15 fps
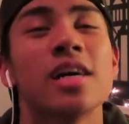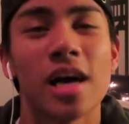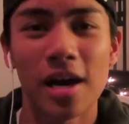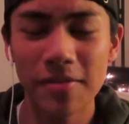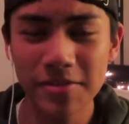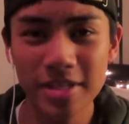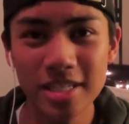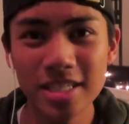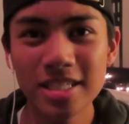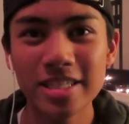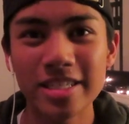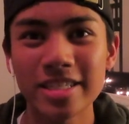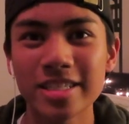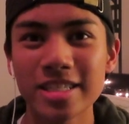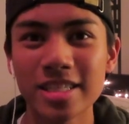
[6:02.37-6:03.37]
After
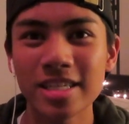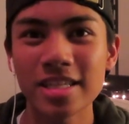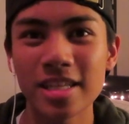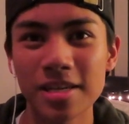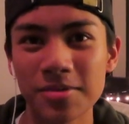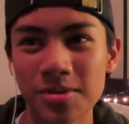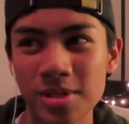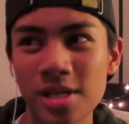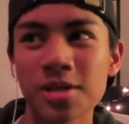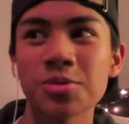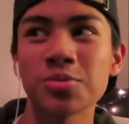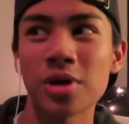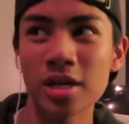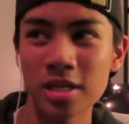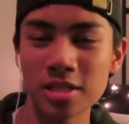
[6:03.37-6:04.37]
conditioning, like when I was
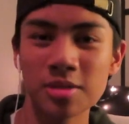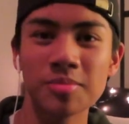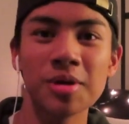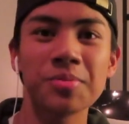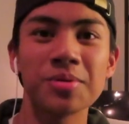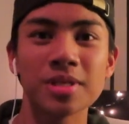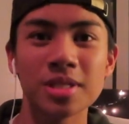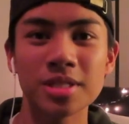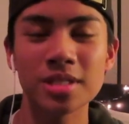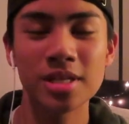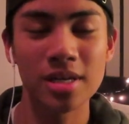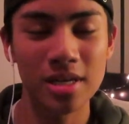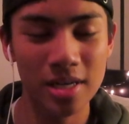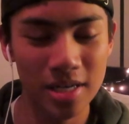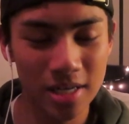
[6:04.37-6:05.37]
walking to my brother's
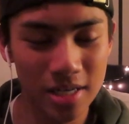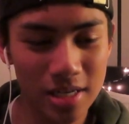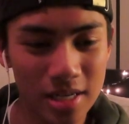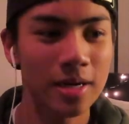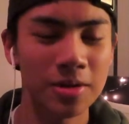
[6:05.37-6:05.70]
car,